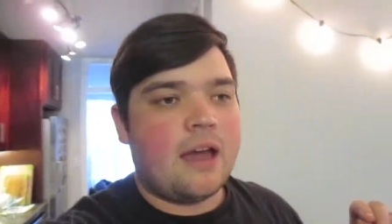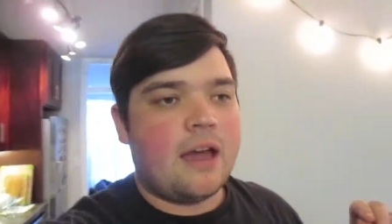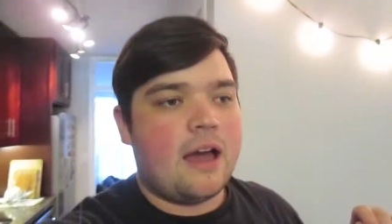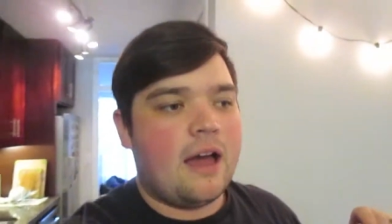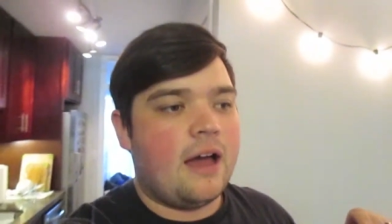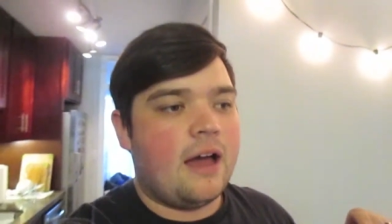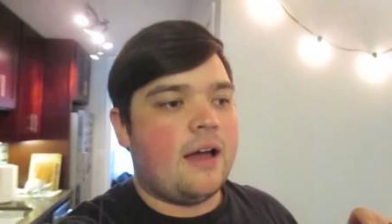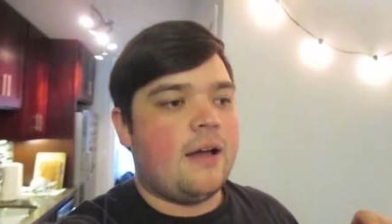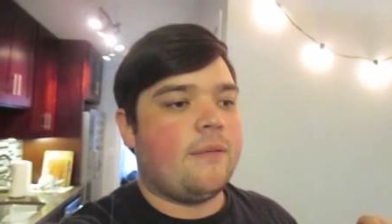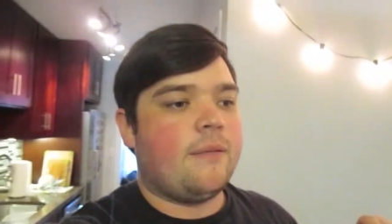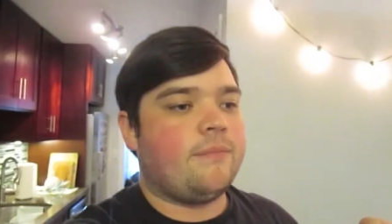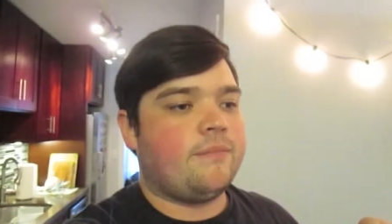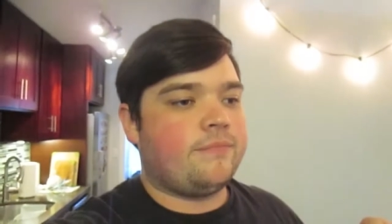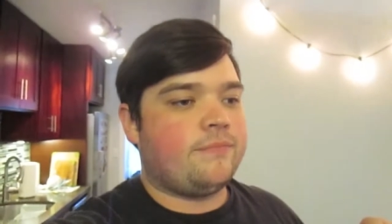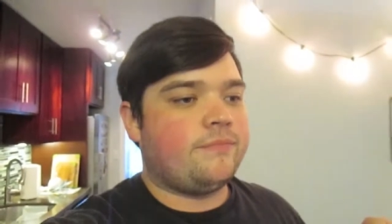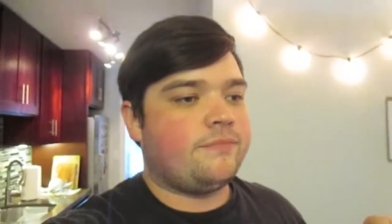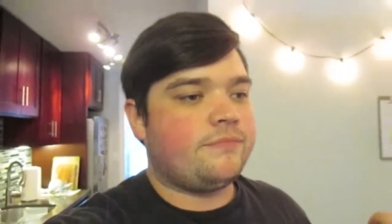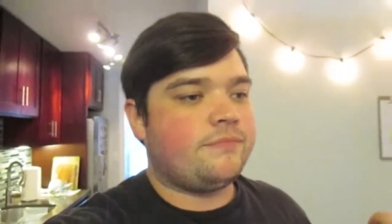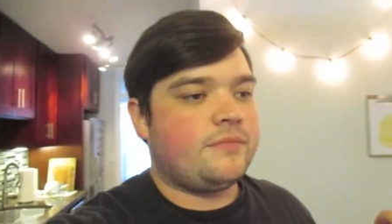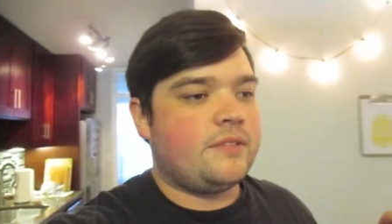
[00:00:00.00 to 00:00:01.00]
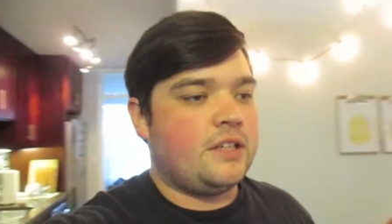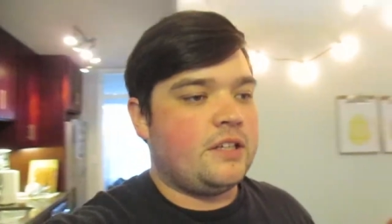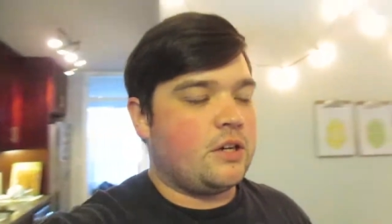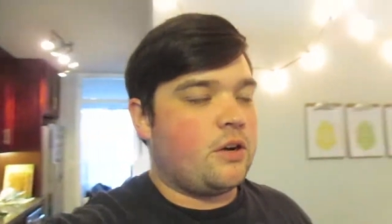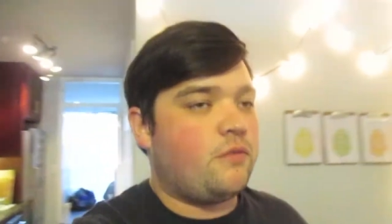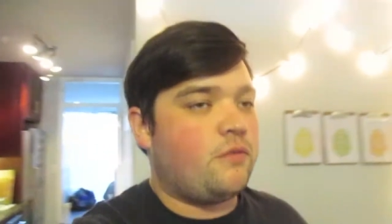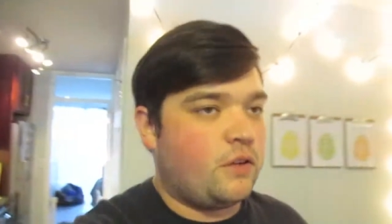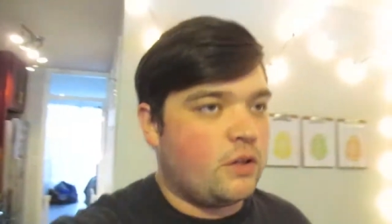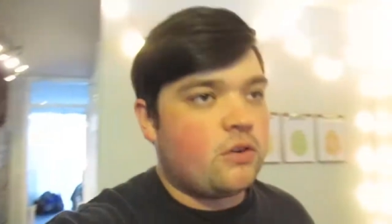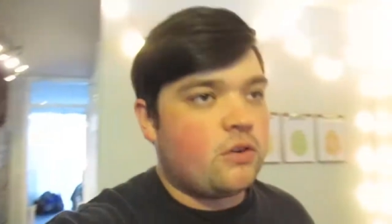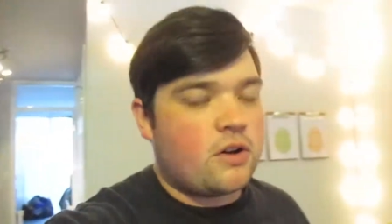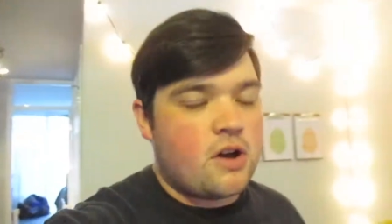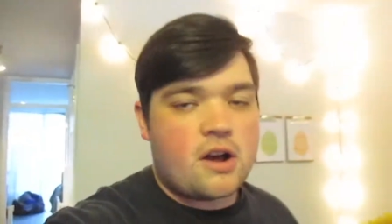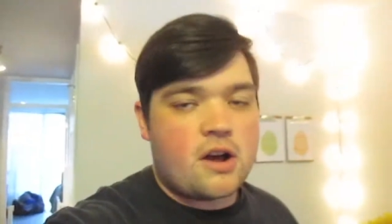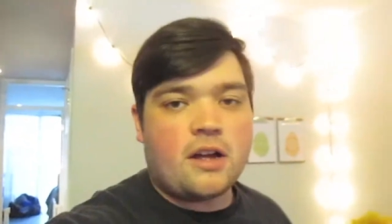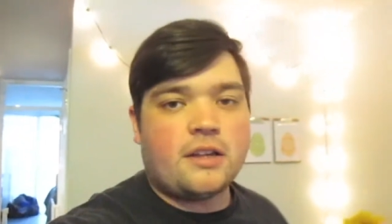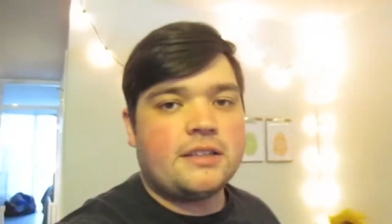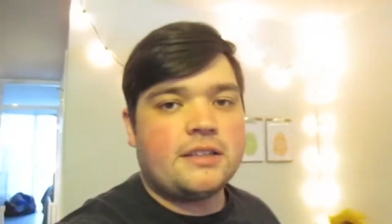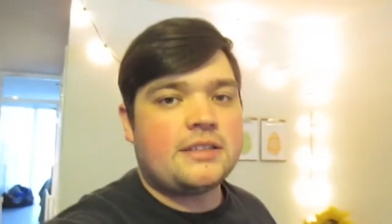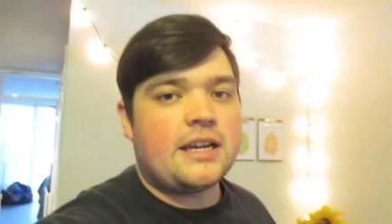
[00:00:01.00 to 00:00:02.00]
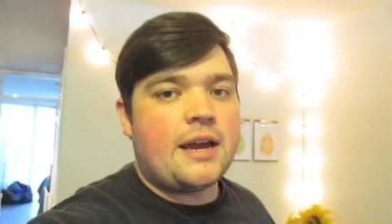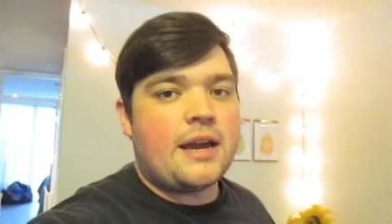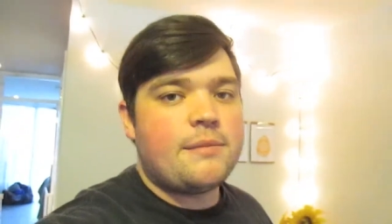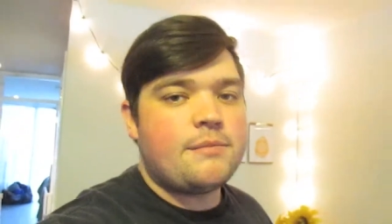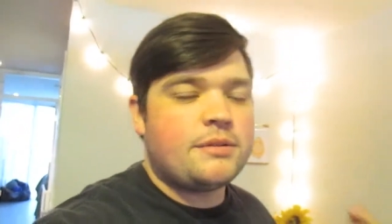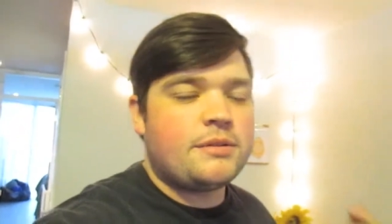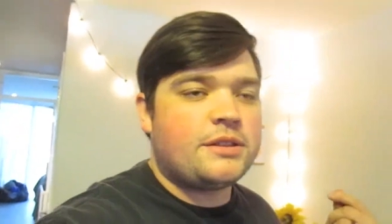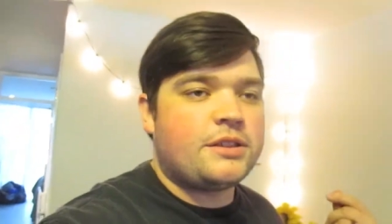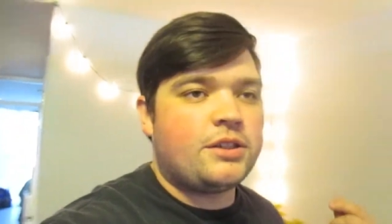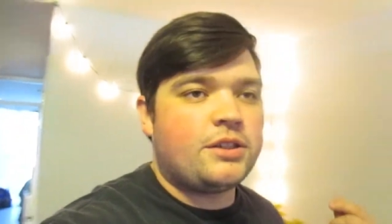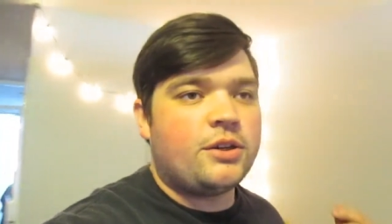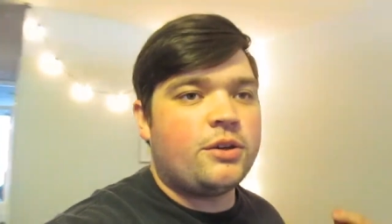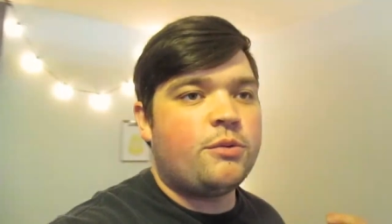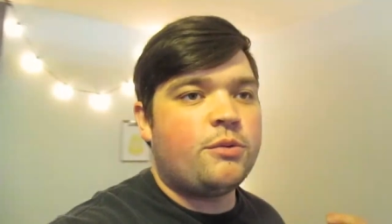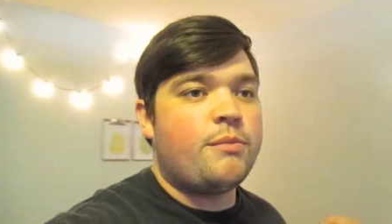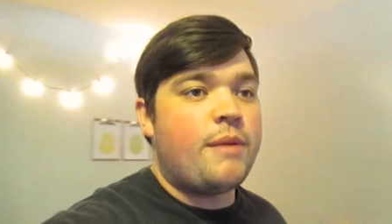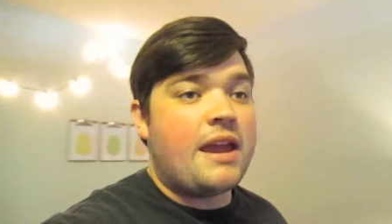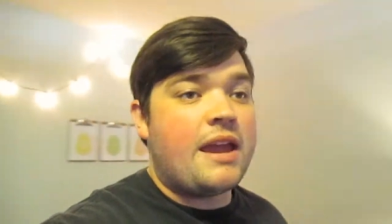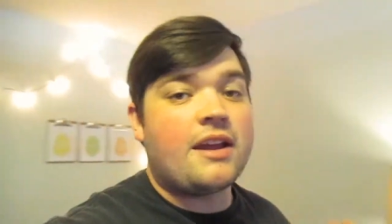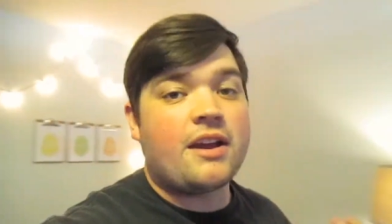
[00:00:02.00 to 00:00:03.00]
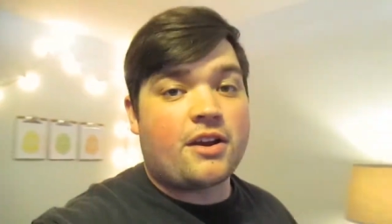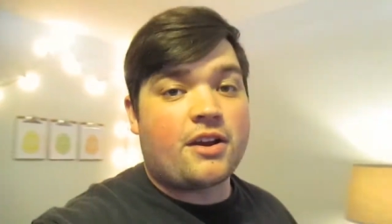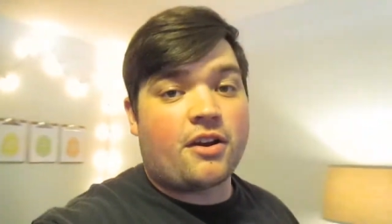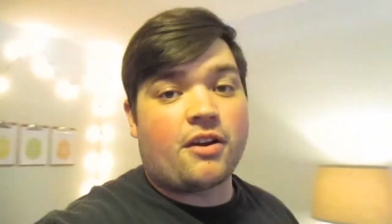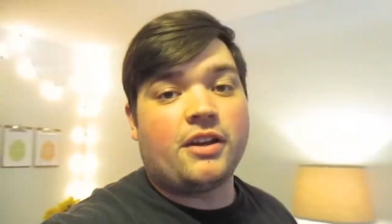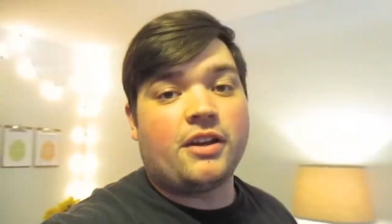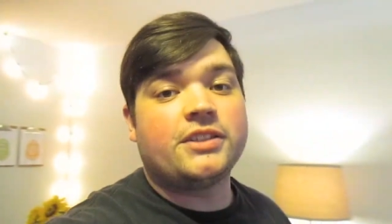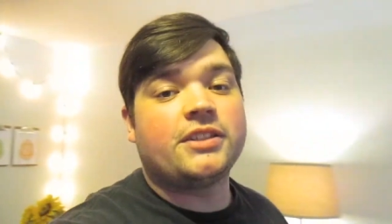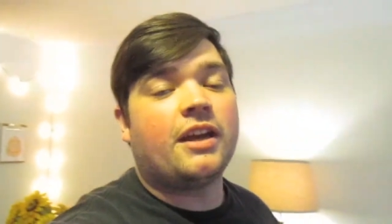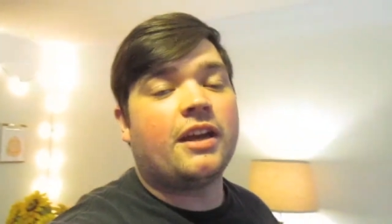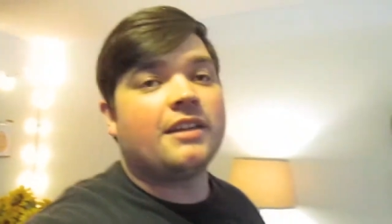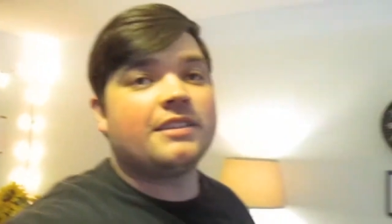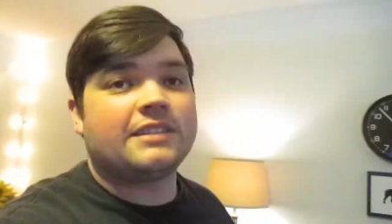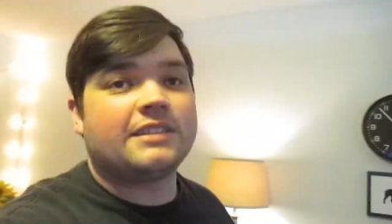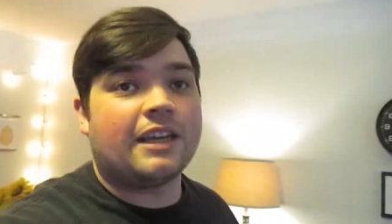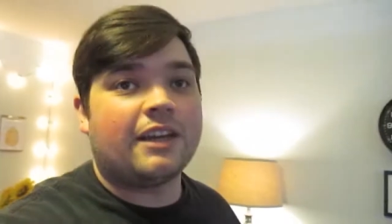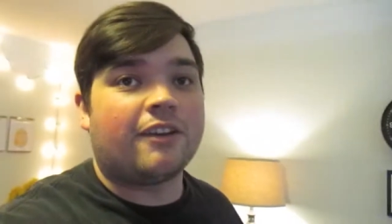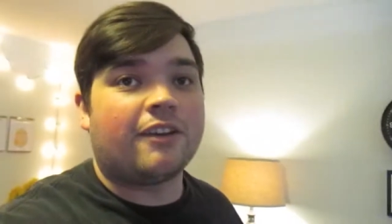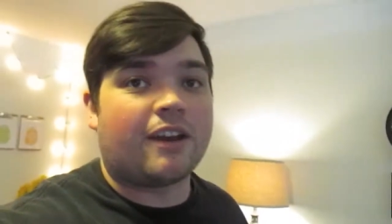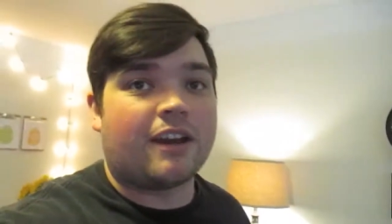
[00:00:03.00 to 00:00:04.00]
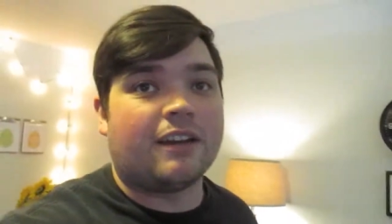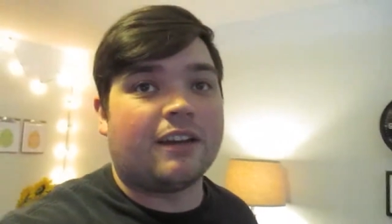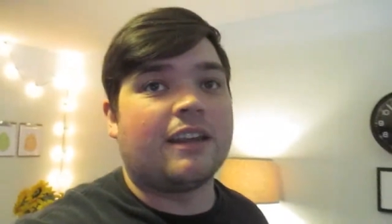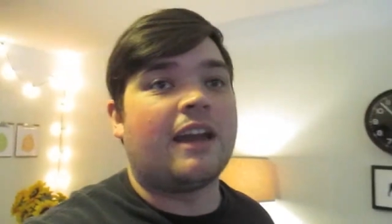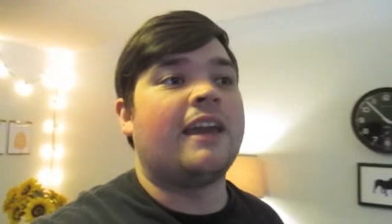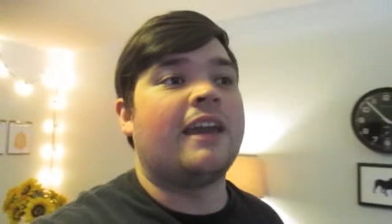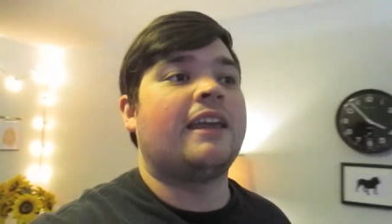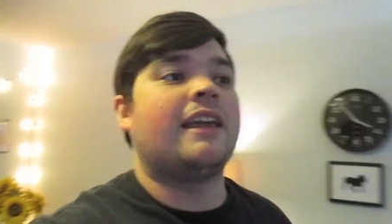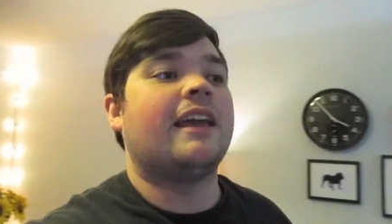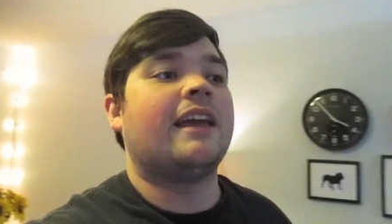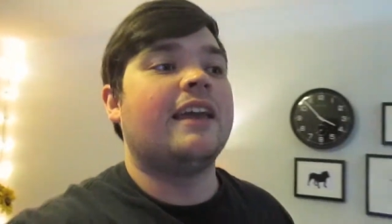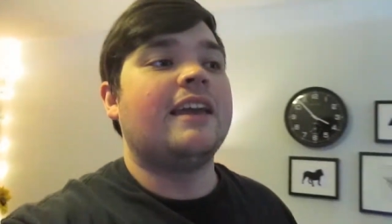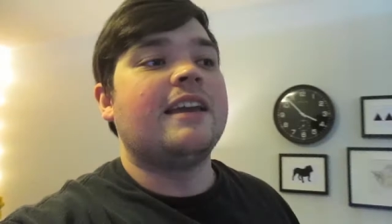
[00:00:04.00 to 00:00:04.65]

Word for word: um, you know, if you don't cook all the time to make a curry sauce that you're going to like.